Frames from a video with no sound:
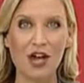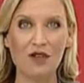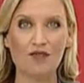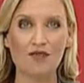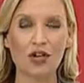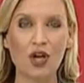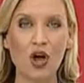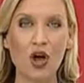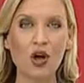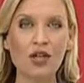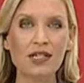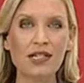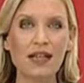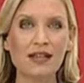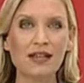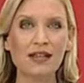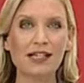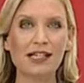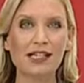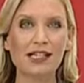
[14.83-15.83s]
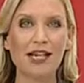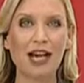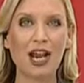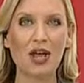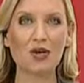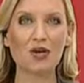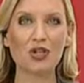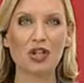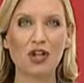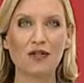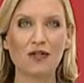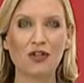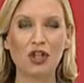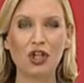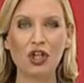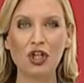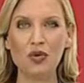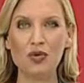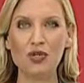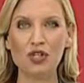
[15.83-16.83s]
regarding the disclosure of
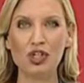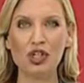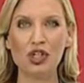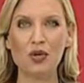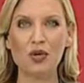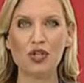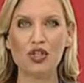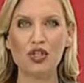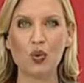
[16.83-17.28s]
Q2